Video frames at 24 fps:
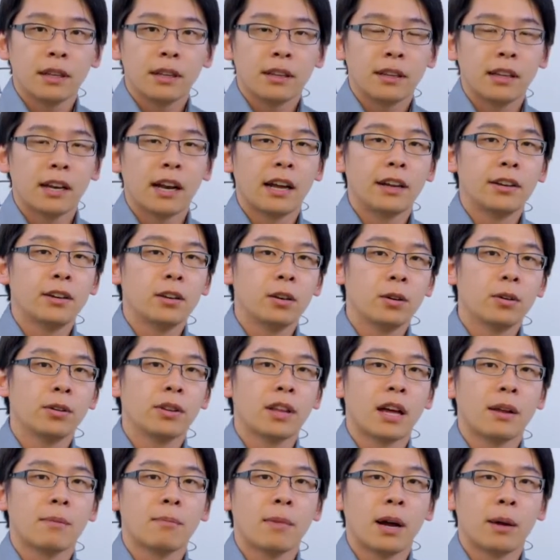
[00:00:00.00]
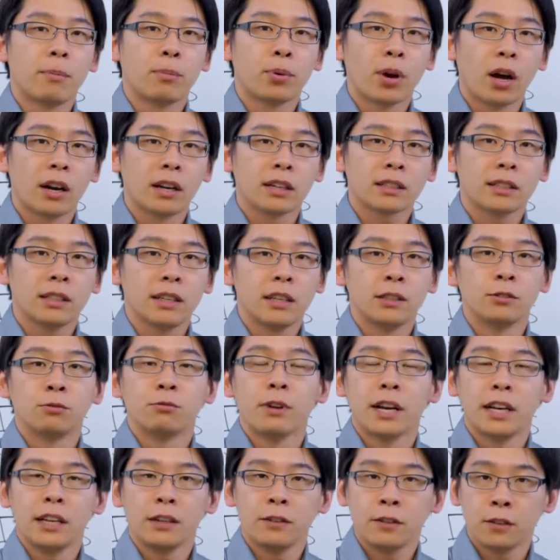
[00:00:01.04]
then I know that my product is
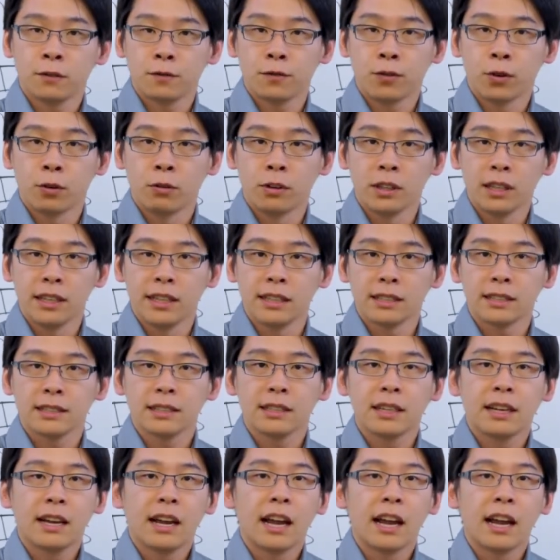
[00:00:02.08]
ready for release,